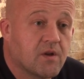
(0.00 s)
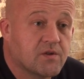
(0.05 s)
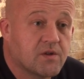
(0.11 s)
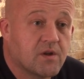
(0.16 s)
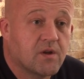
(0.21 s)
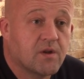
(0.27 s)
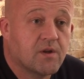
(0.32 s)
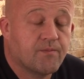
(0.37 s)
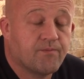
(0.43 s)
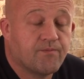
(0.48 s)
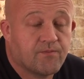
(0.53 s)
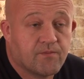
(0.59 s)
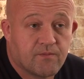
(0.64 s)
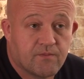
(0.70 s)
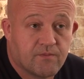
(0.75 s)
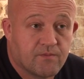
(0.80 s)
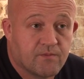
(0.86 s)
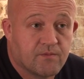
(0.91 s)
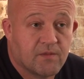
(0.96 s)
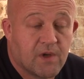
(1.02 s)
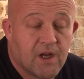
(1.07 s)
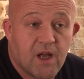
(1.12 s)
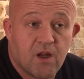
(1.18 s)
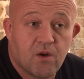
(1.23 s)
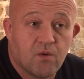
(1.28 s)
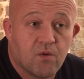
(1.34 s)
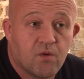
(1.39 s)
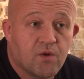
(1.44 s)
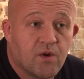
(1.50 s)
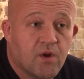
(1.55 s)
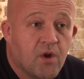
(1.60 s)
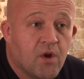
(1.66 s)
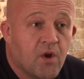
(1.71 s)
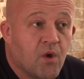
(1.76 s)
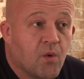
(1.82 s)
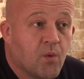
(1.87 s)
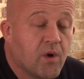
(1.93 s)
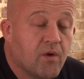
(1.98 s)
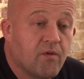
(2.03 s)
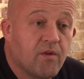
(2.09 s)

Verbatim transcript: as a landlord, we